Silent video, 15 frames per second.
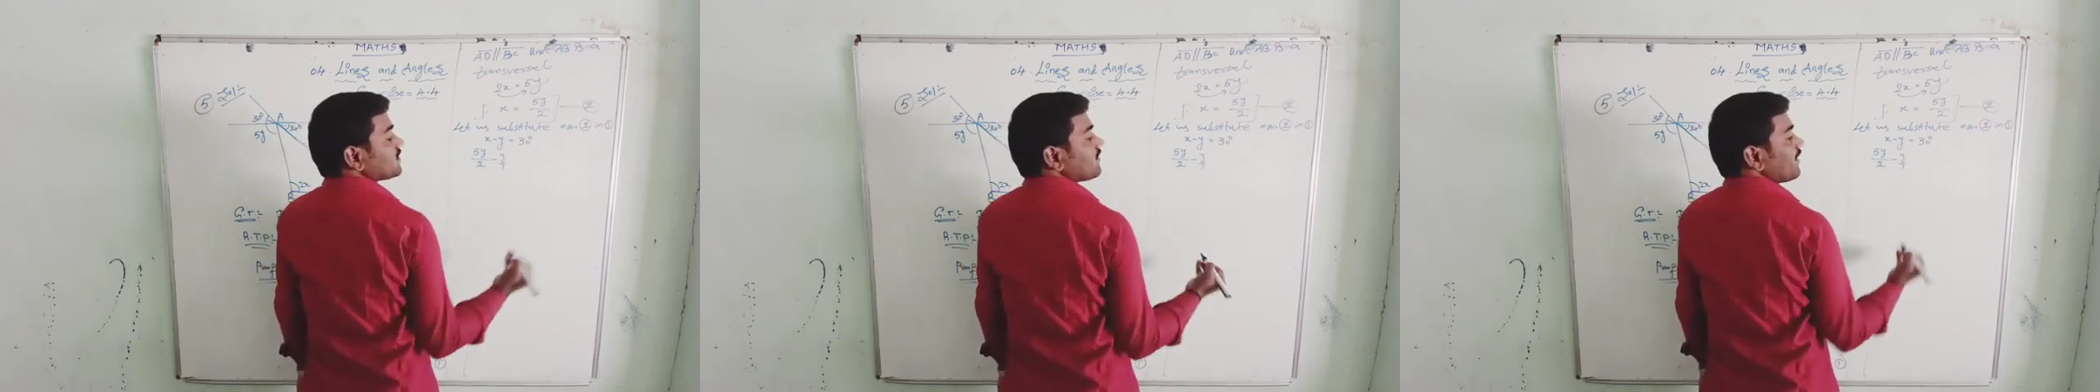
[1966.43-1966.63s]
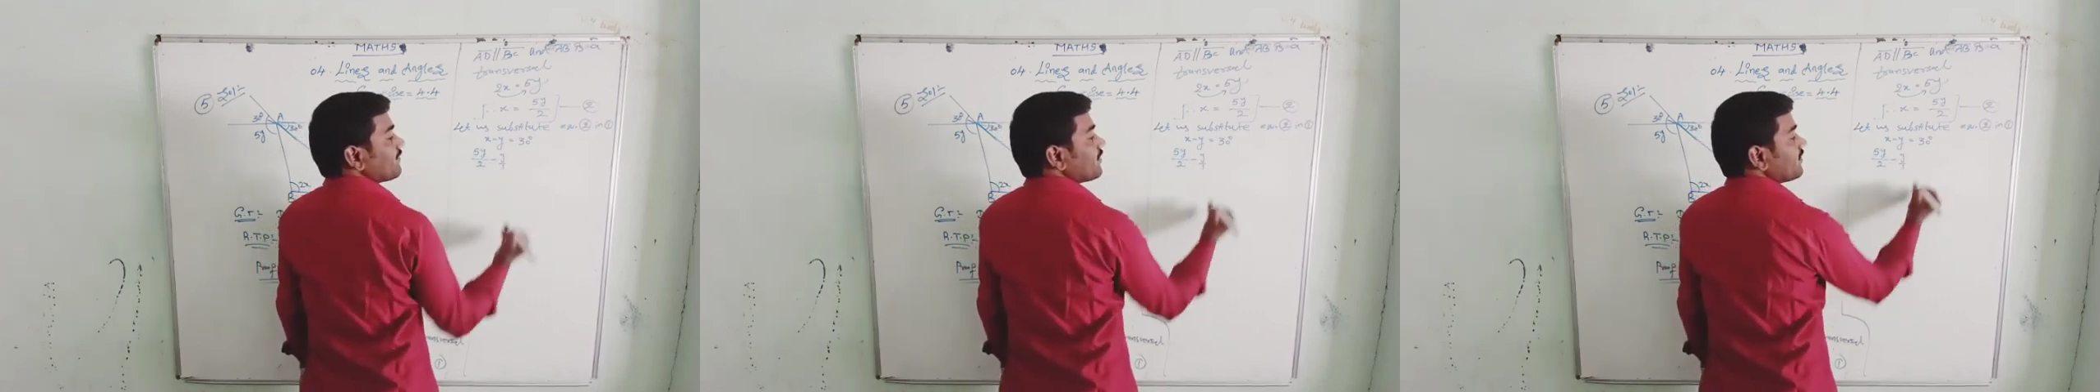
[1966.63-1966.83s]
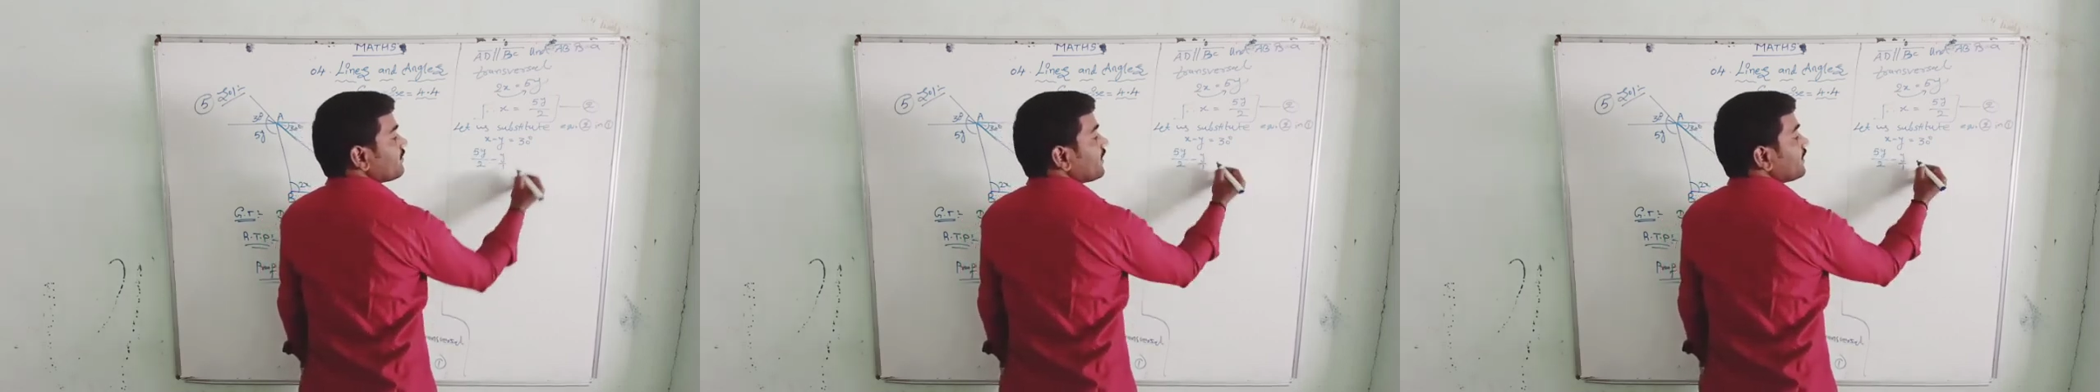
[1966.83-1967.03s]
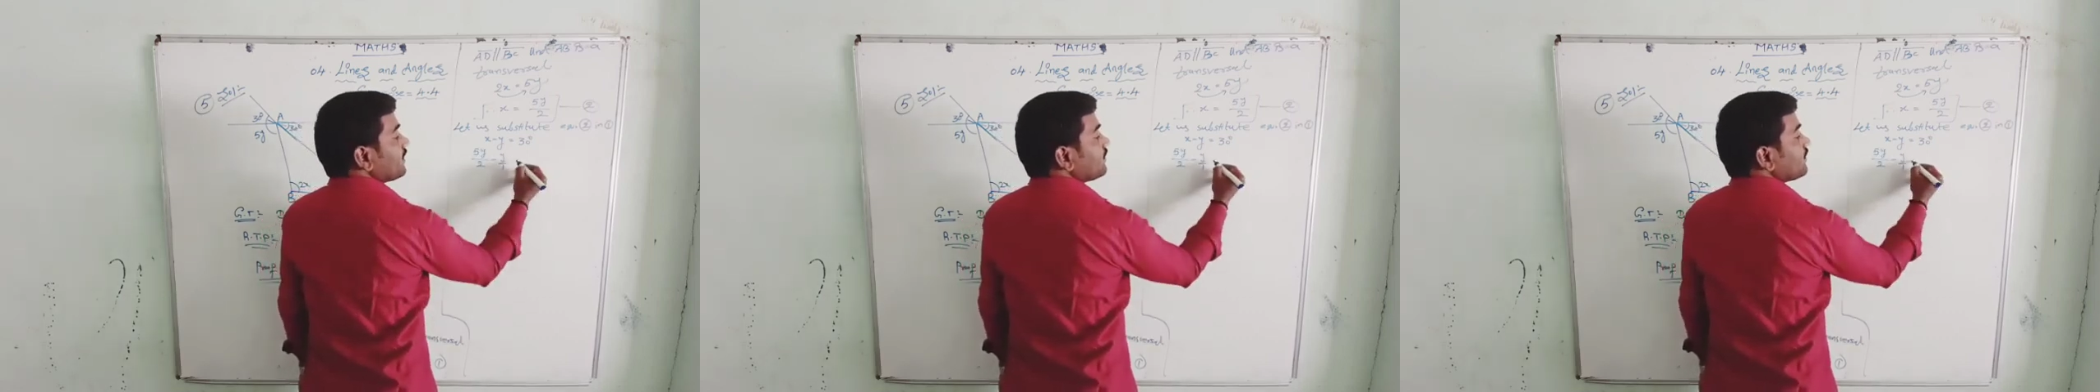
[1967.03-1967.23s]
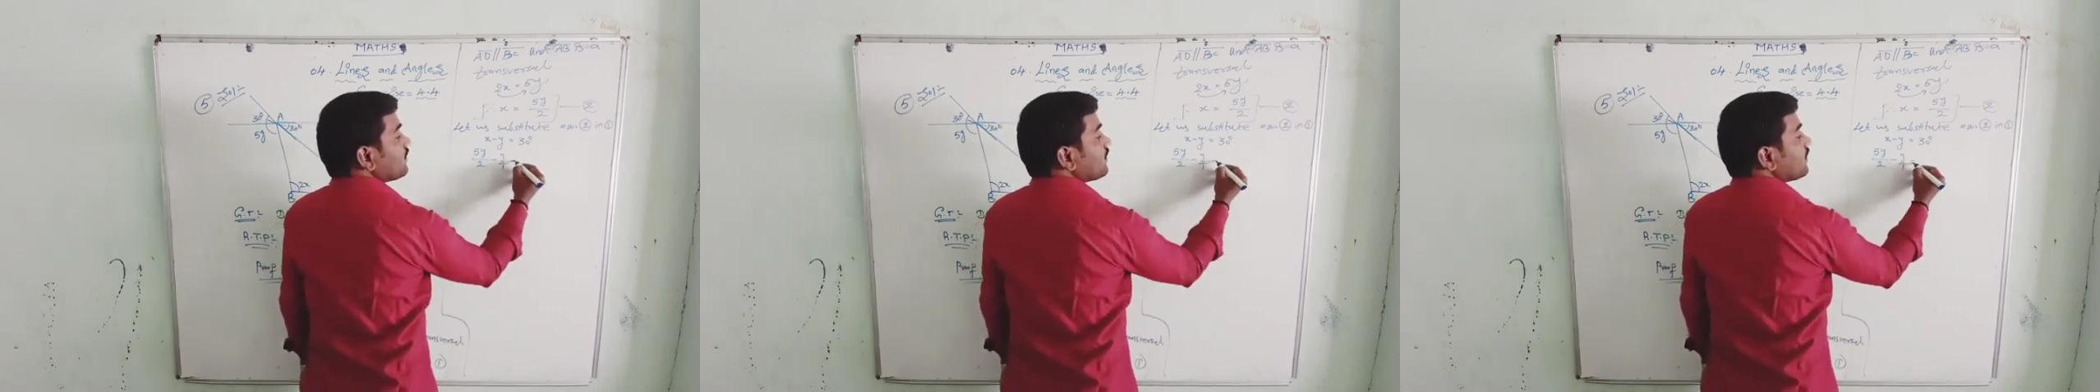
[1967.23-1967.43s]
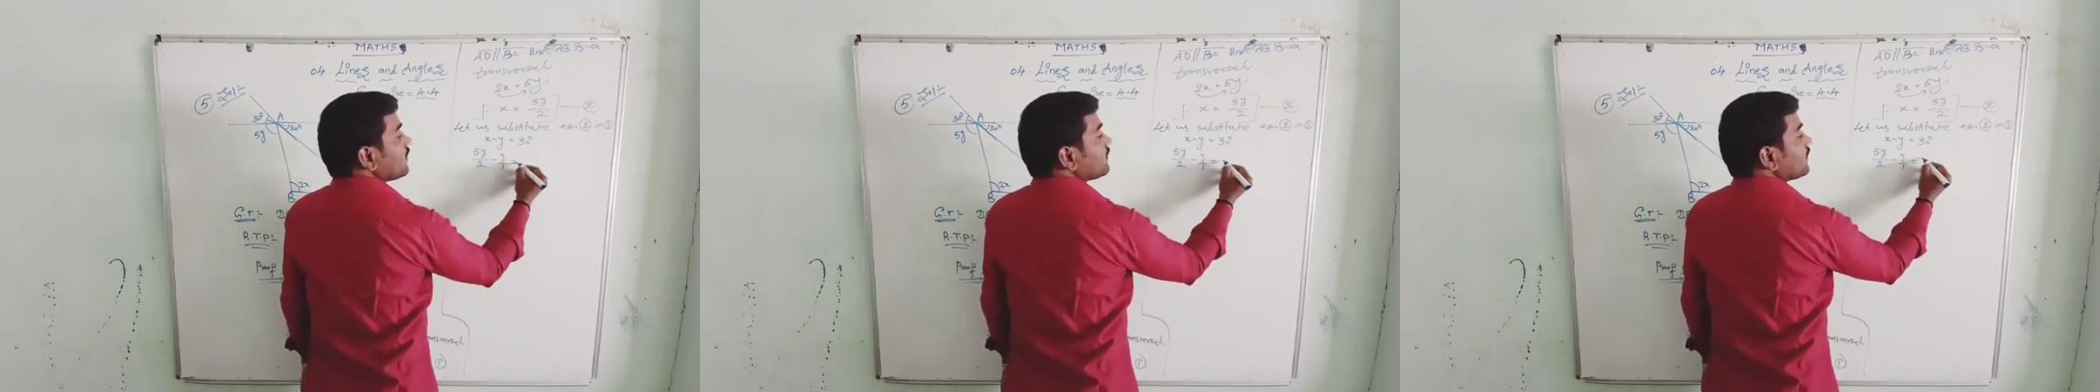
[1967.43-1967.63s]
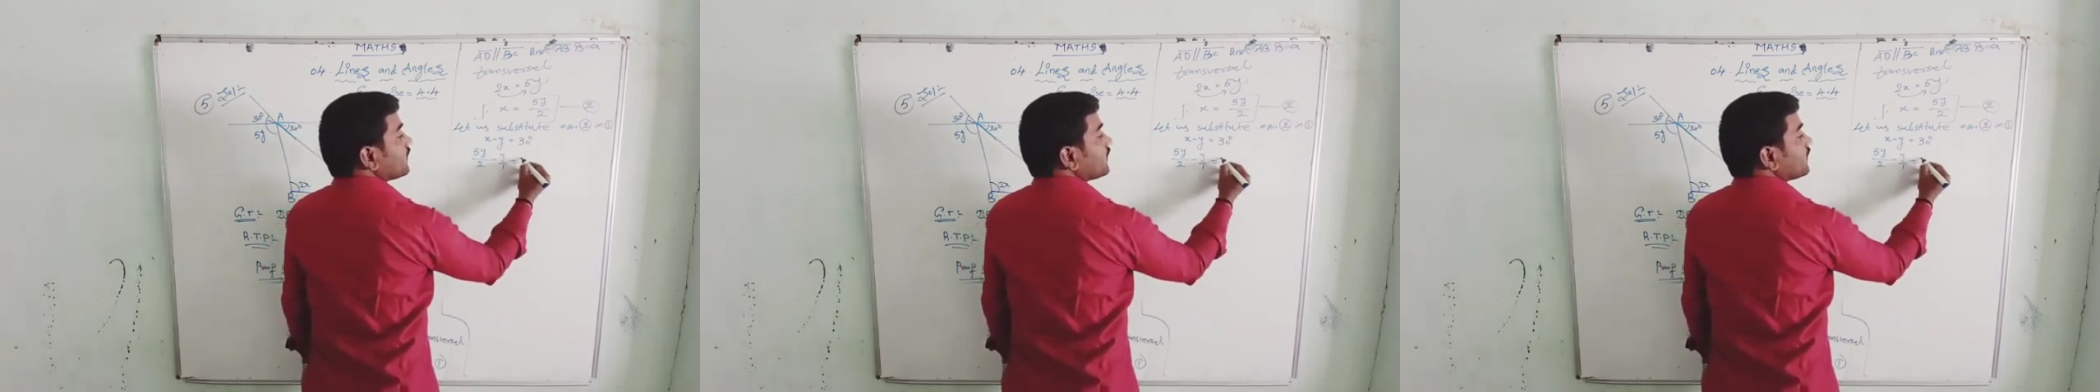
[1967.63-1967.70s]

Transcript: as a y by 1,